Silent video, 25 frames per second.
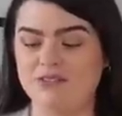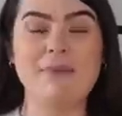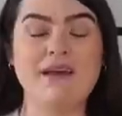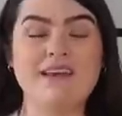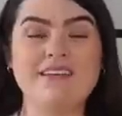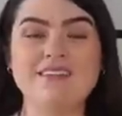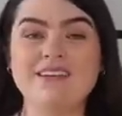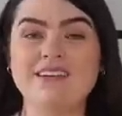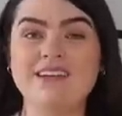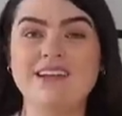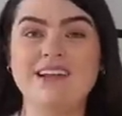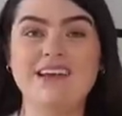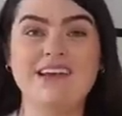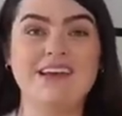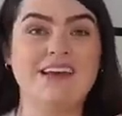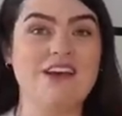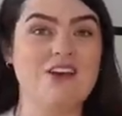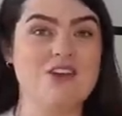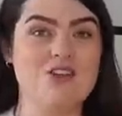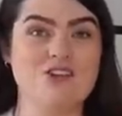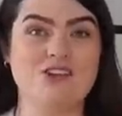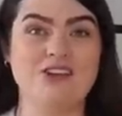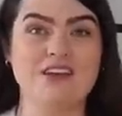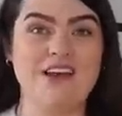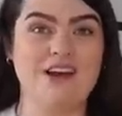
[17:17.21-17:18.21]
Basically a
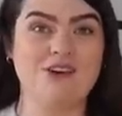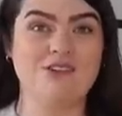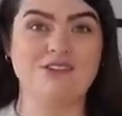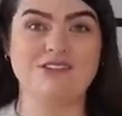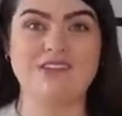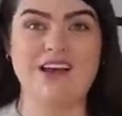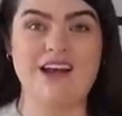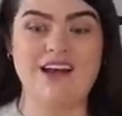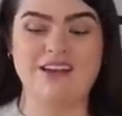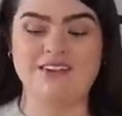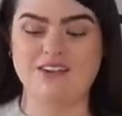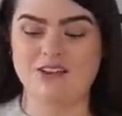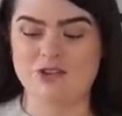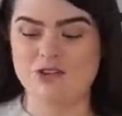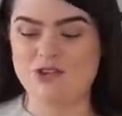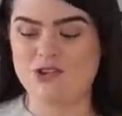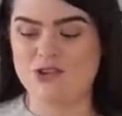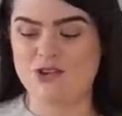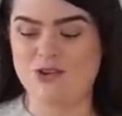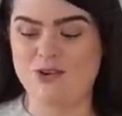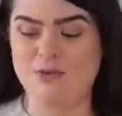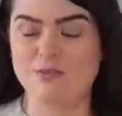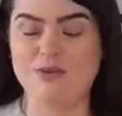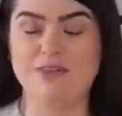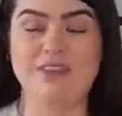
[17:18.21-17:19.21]
Chanel Dad
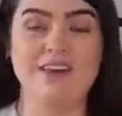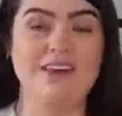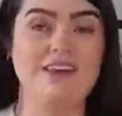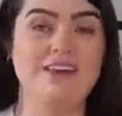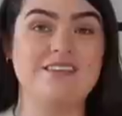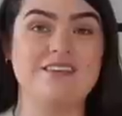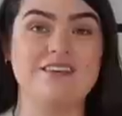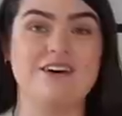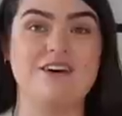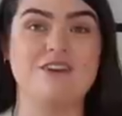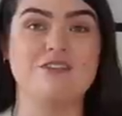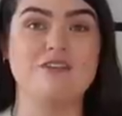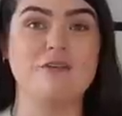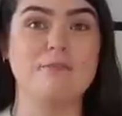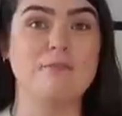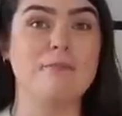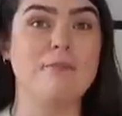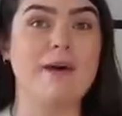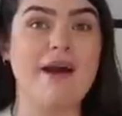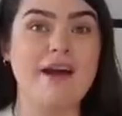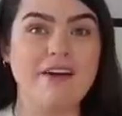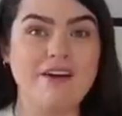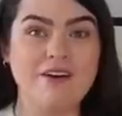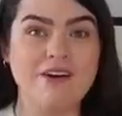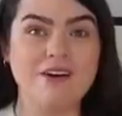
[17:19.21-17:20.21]
dupe. These are from
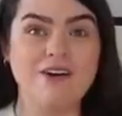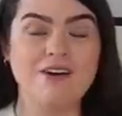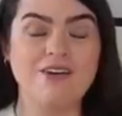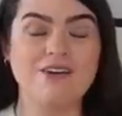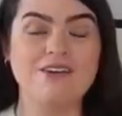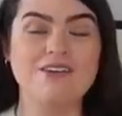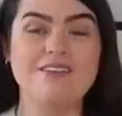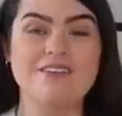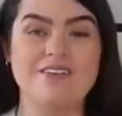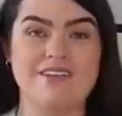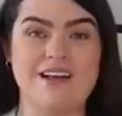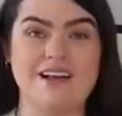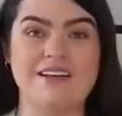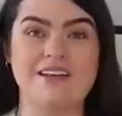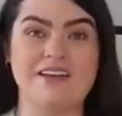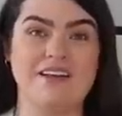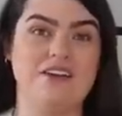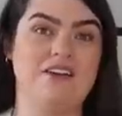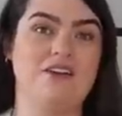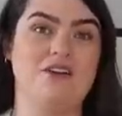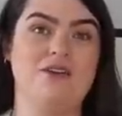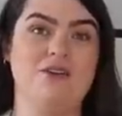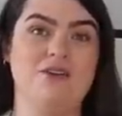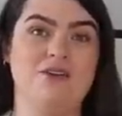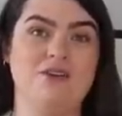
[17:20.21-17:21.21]
Mango, sadly
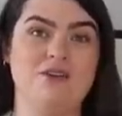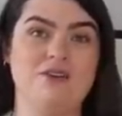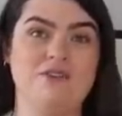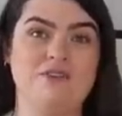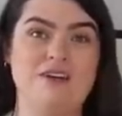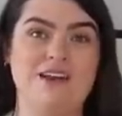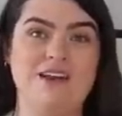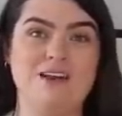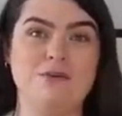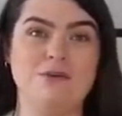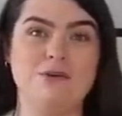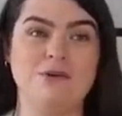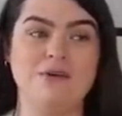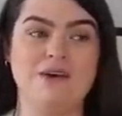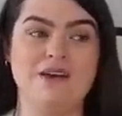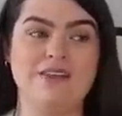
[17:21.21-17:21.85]
no longer available.